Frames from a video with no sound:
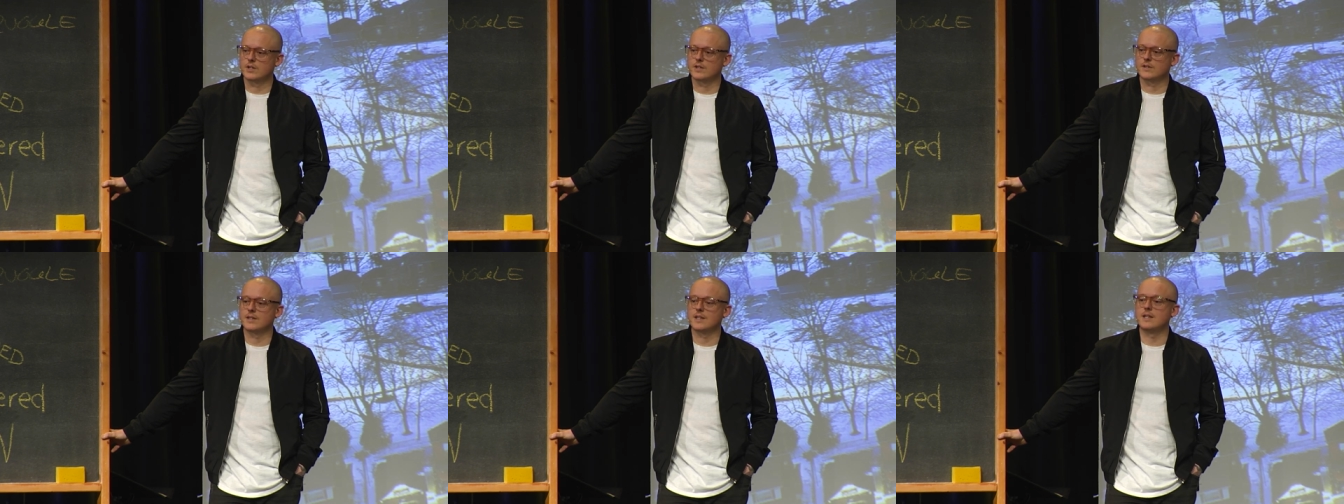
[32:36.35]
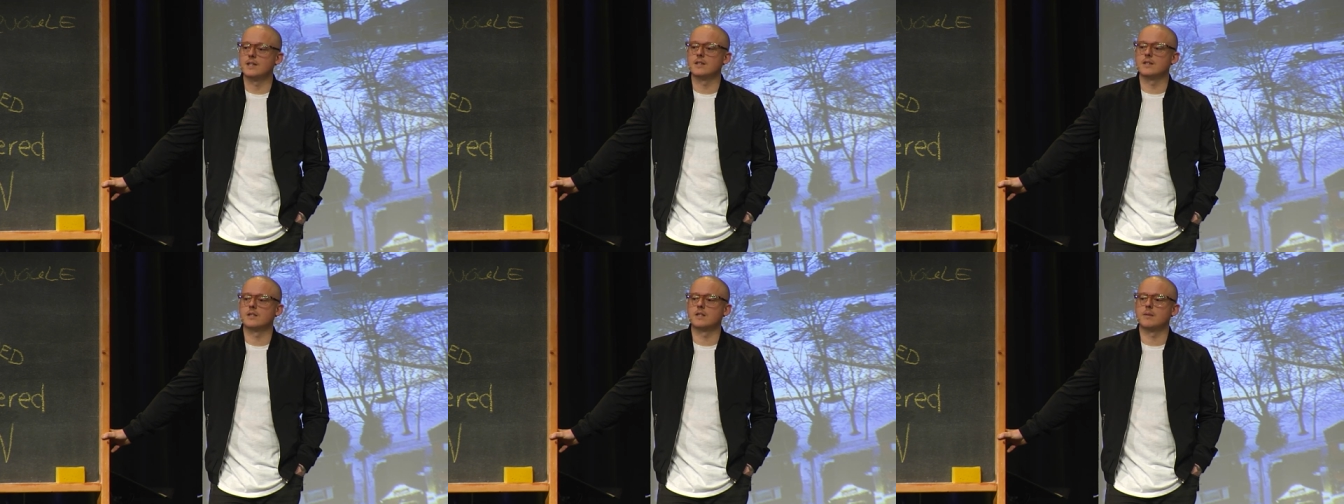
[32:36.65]
This
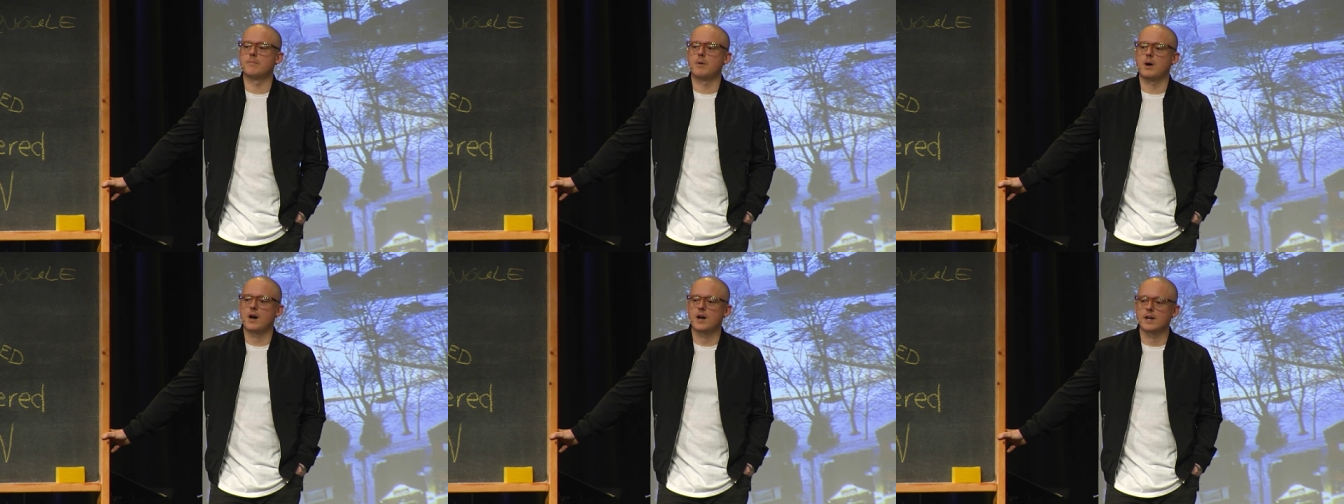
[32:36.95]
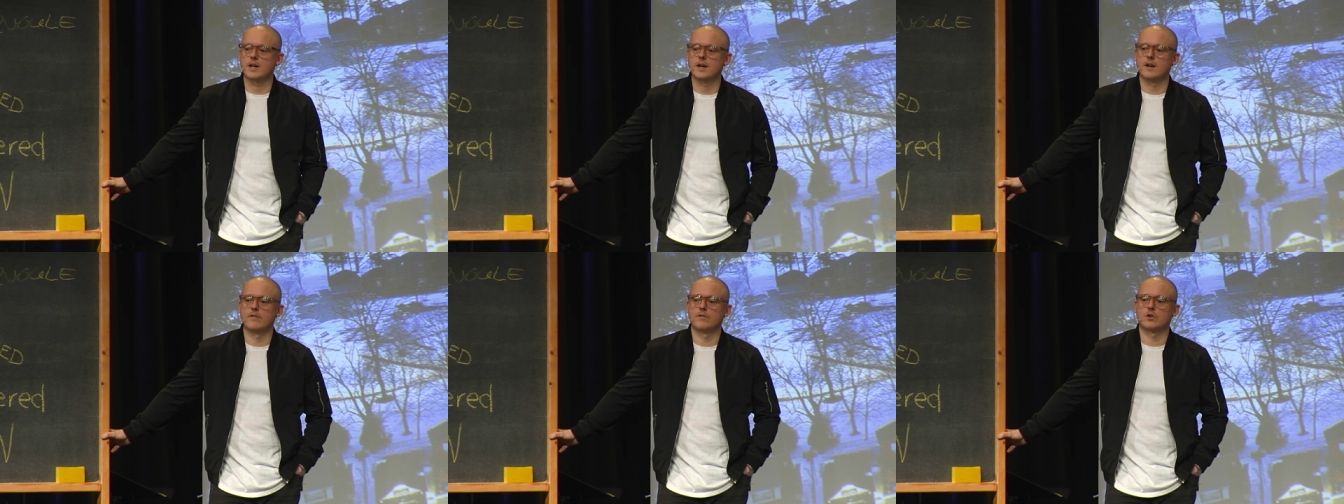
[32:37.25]
is the
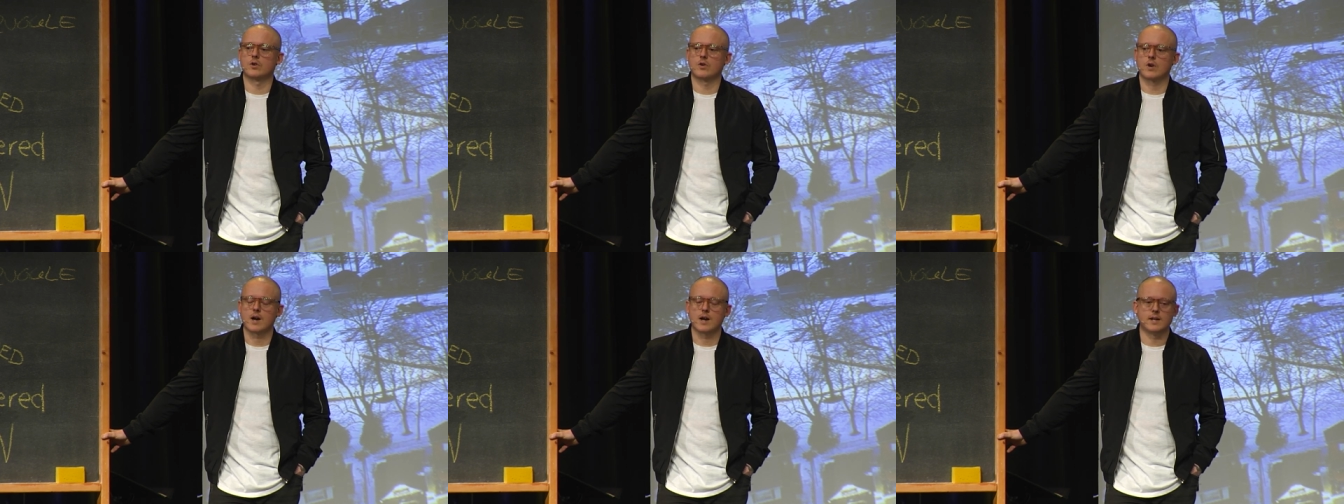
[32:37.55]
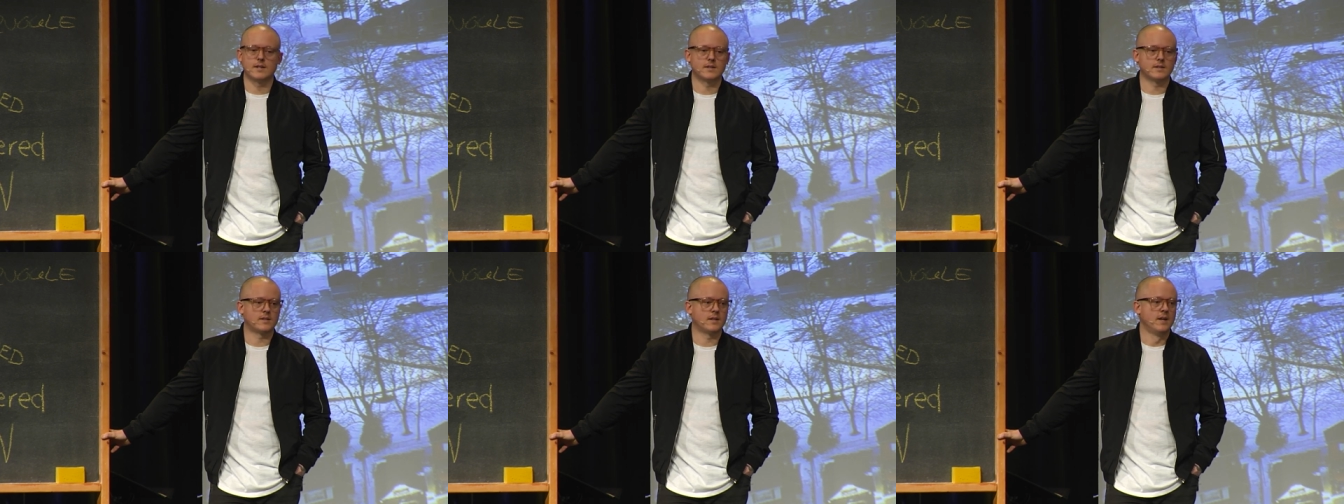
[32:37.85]
body of
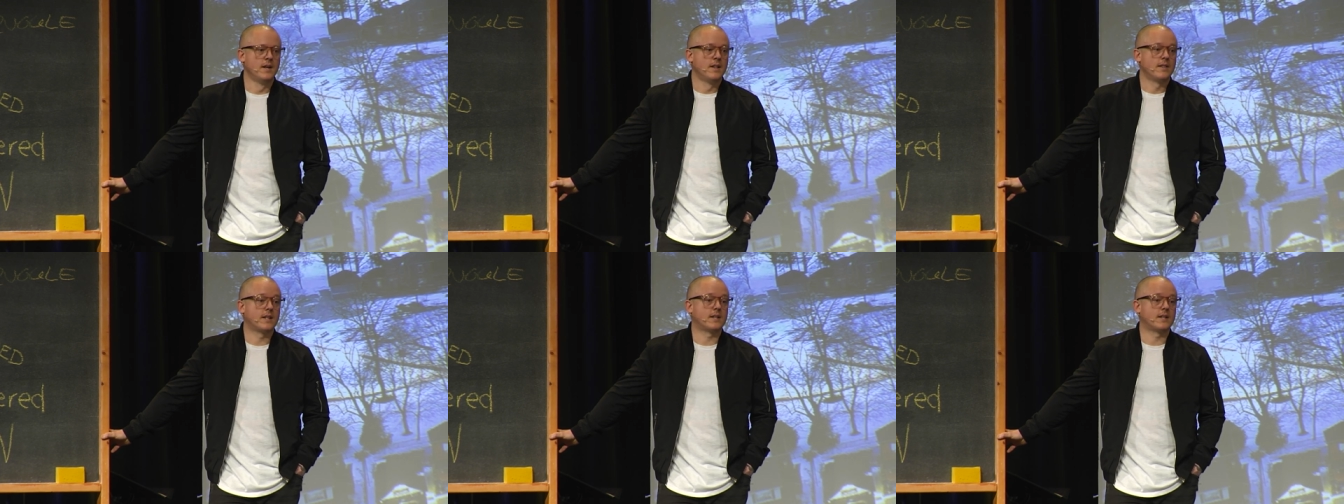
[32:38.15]
Christ